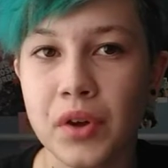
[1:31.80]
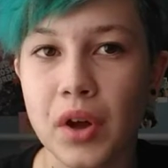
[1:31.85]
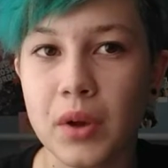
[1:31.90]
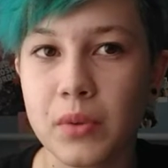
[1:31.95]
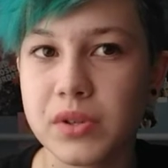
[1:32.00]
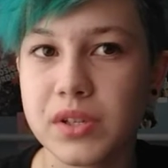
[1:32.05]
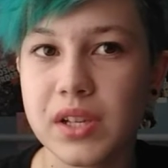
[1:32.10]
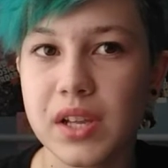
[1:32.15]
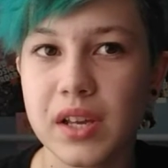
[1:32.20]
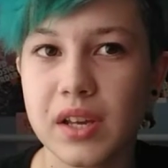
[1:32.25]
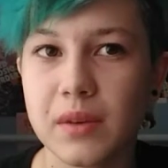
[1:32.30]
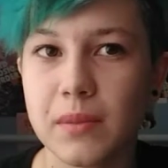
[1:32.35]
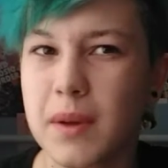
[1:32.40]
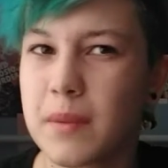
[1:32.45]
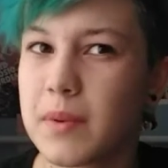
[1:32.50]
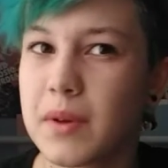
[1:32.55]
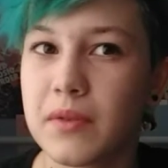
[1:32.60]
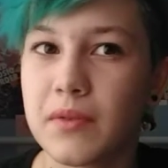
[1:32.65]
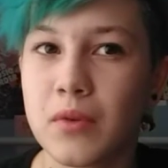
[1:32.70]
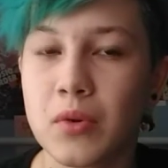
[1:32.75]
was like
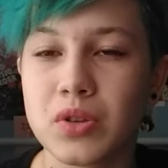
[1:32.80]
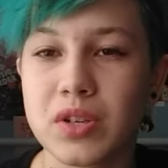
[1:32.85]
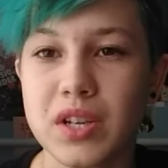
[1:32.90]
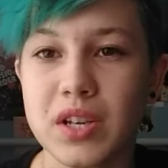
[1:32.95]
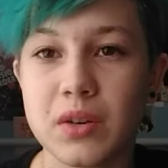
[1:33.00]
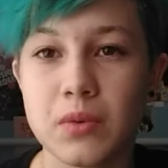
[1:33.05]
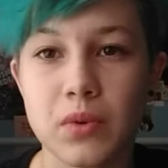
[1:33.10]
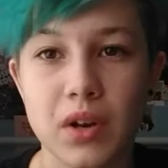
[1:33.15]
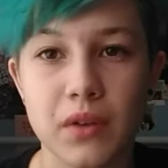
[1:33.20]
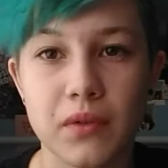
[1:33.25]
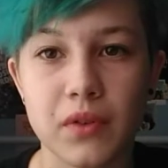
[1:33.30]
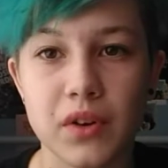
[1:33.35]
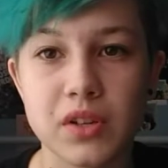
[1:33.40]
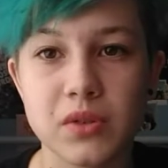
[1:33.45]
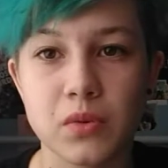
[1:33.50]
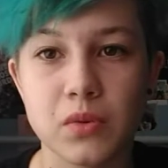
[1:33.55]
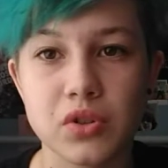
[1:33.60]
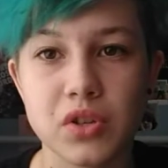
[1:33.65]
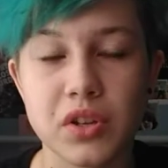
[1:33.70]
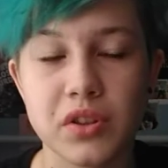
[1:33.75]
maybe 14 when I first
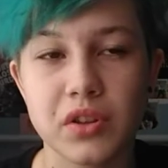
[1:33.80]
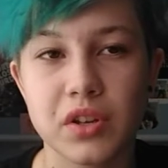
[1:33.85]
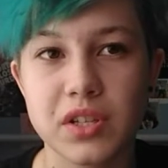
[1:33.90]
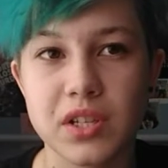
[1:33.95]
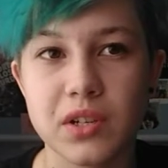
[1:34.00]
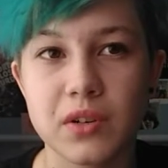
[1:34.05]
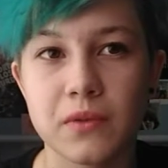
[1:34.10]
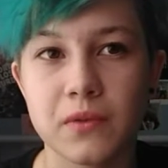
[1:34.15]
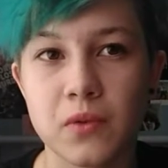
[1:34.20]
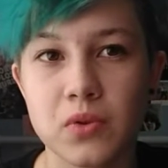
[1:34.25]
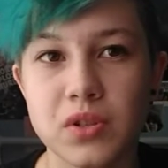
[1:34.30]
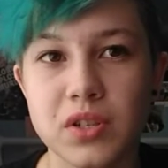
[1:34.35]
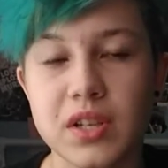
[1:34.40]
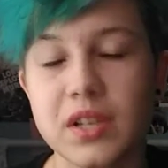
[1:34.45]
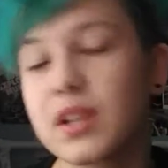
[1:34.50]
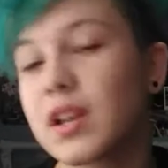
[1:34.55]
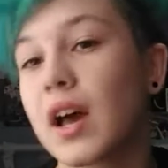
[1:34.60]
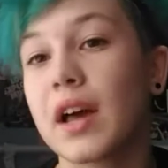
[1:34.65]
watched it, 13 or 14,